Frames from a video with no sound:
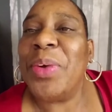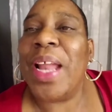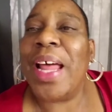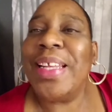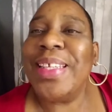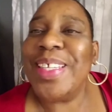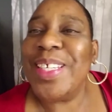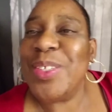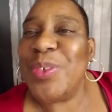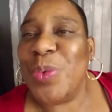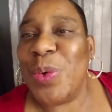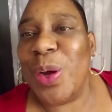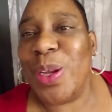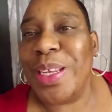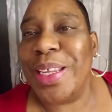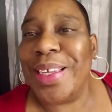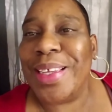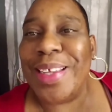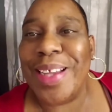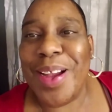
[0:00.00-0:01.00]
but I just
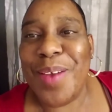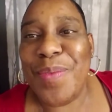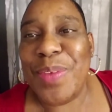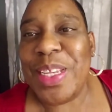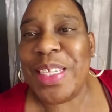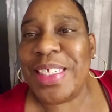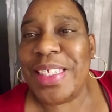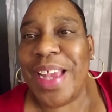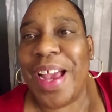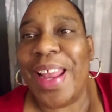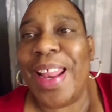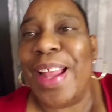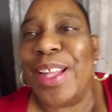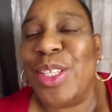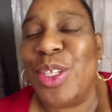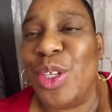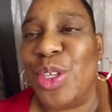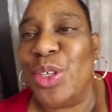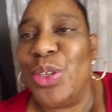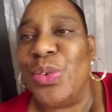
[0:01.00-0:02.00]
wanted to come and shout out
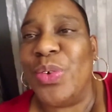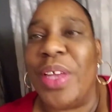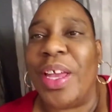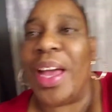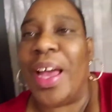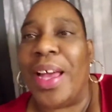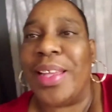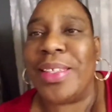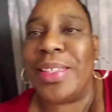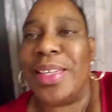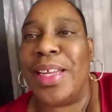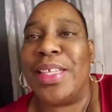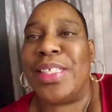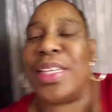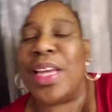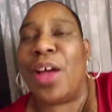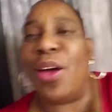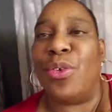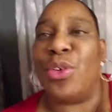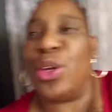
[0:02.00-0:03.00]
to you guys to let
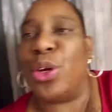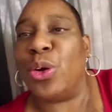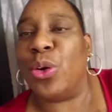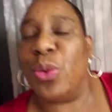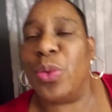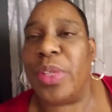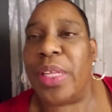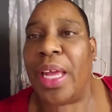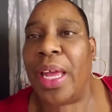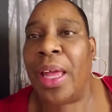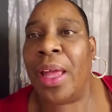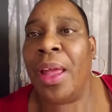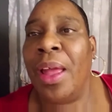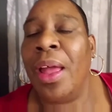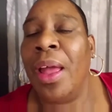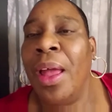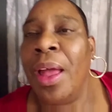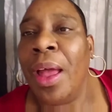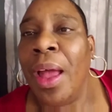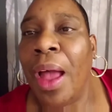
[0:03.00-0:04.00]
y'all know that
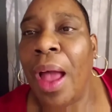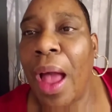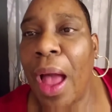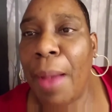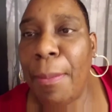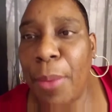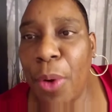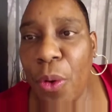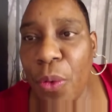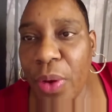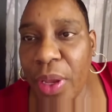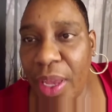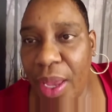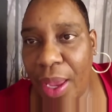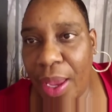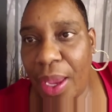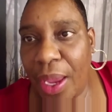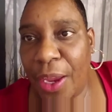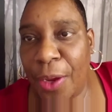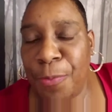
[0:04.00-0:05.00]
I'm
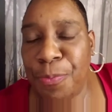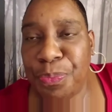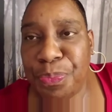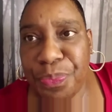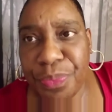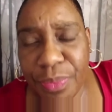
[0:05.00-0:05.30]
okay.